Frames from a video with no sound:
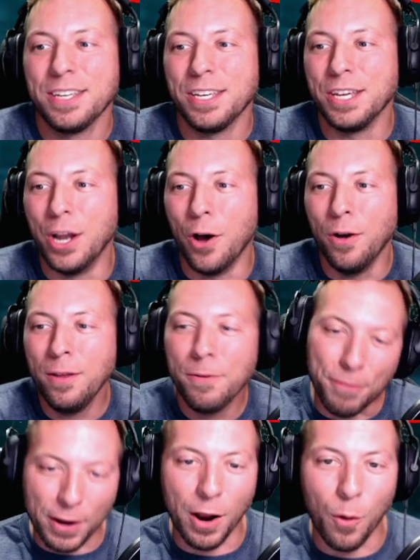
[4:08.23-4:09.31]
you know,
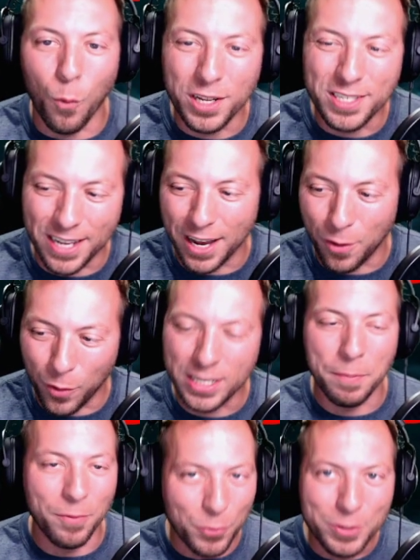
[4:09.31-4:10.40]
figure out what
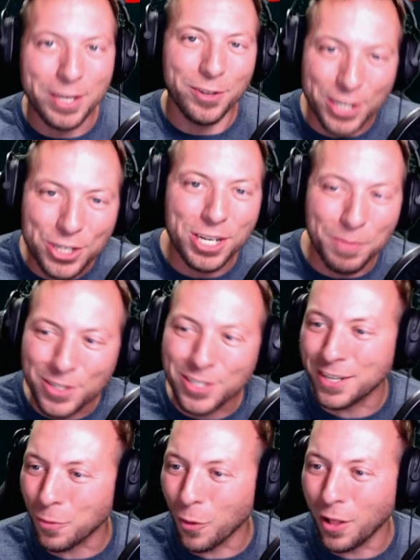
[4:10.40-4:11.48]
type of utility Shiba is
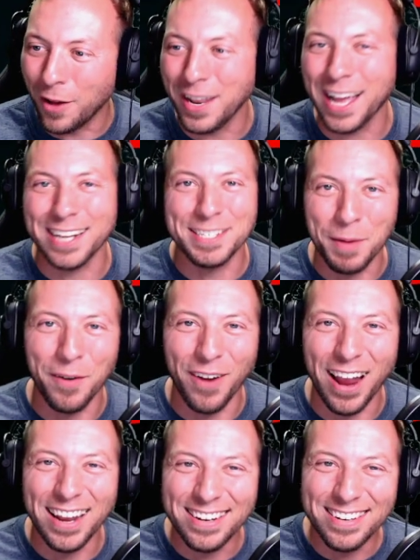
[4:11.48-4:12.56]
going to roll out next. Am I
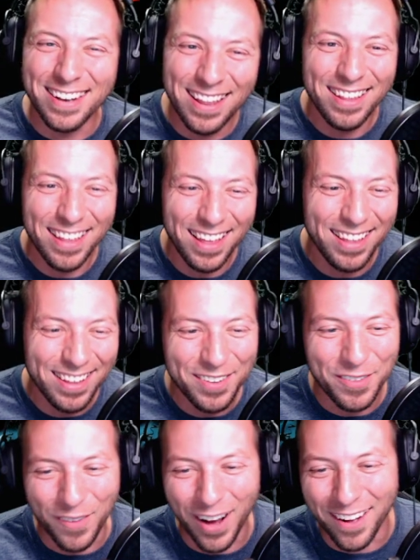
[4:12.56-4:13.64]
right?
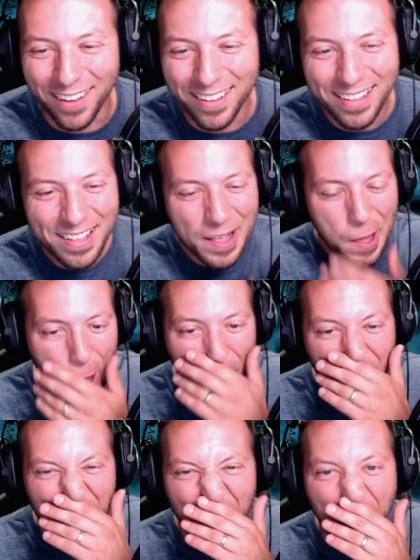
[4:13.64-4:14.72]
Well,
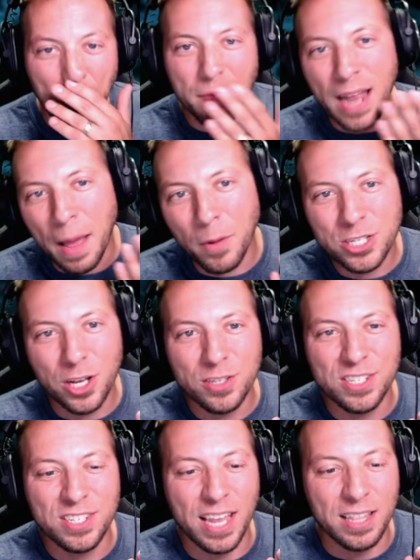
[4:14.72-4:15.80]
not much else
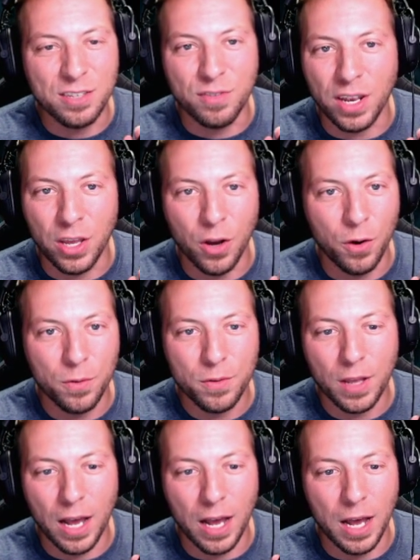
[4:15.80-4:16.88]
to say in this video.
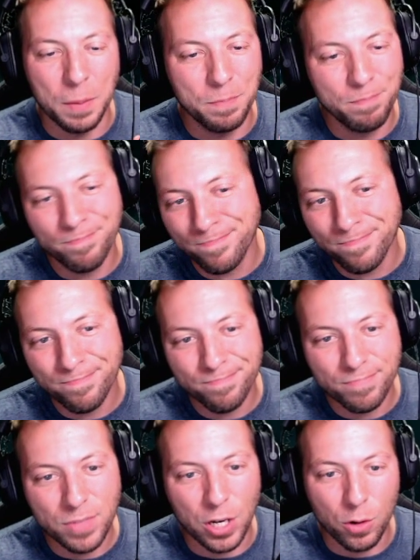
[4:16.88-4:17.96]

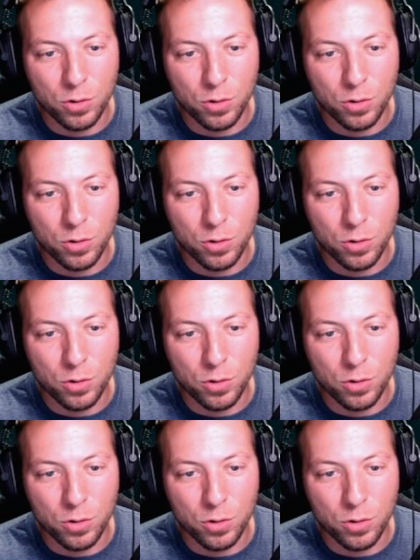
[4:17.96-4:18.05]
You know,